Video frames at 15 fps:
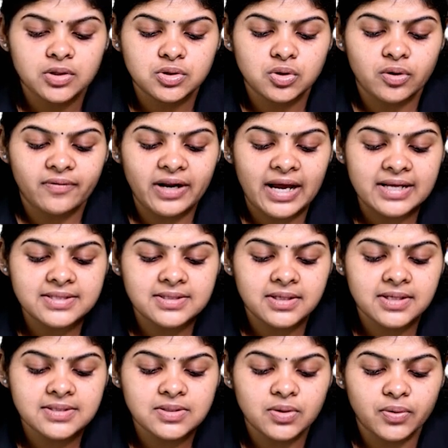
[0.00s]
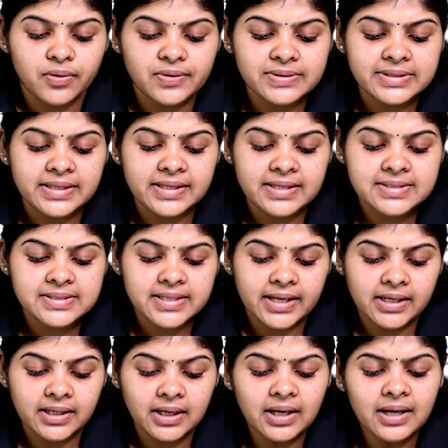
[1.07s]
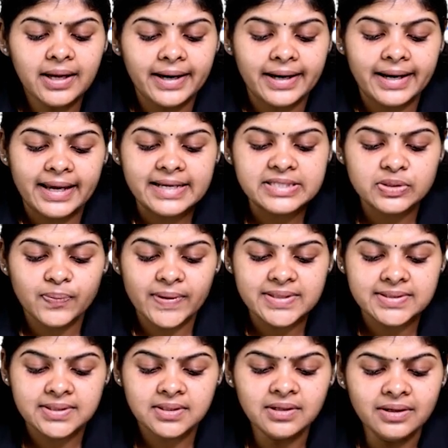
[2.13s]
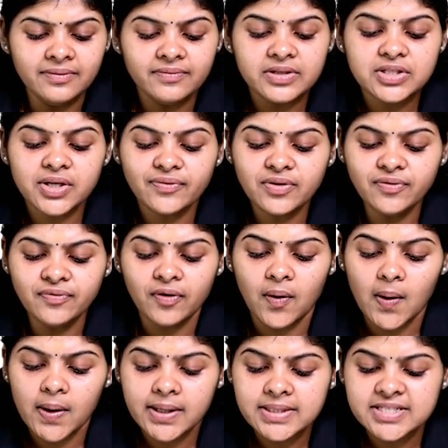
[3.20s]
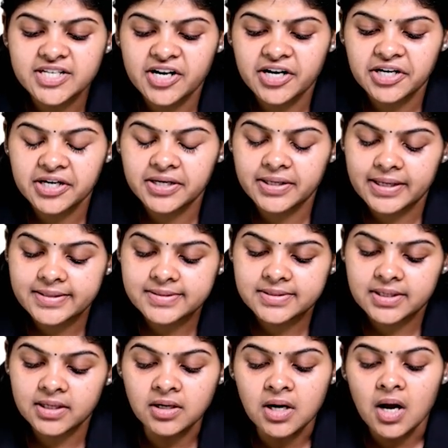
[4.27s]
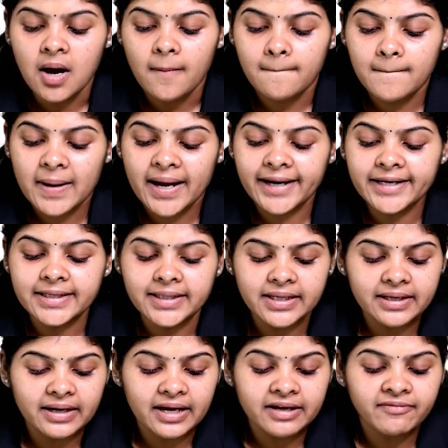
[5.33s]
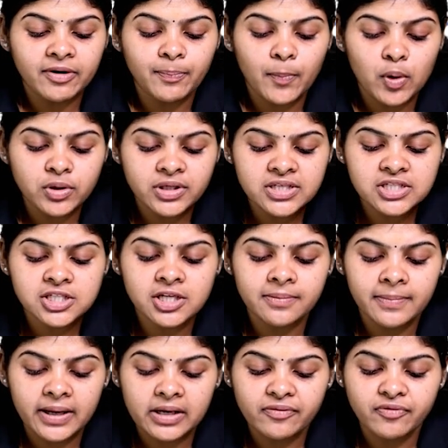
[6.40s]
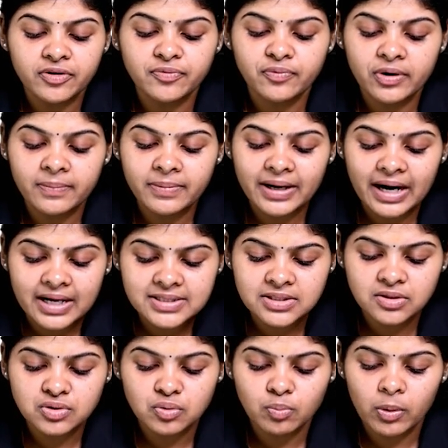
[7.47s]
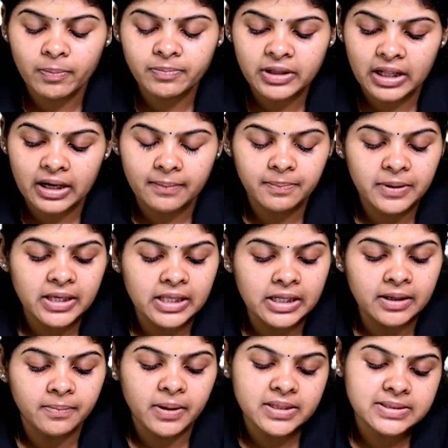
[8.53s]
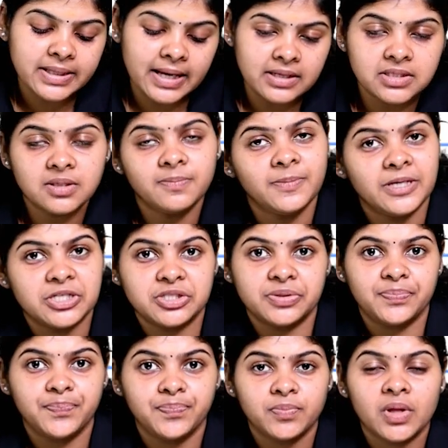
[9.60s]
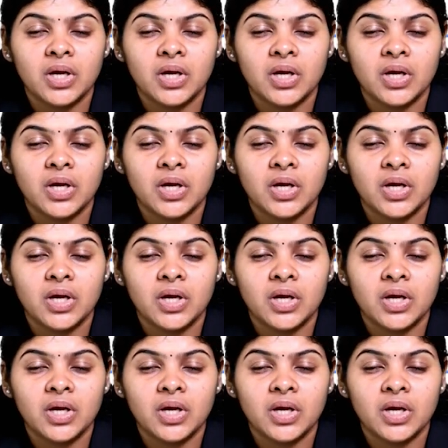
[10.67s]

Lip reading: So our answer is docusate and senna. And next question, which of the following genetic testing might derive a potential benefit from trastuzumab therapy in a breast cancer patient?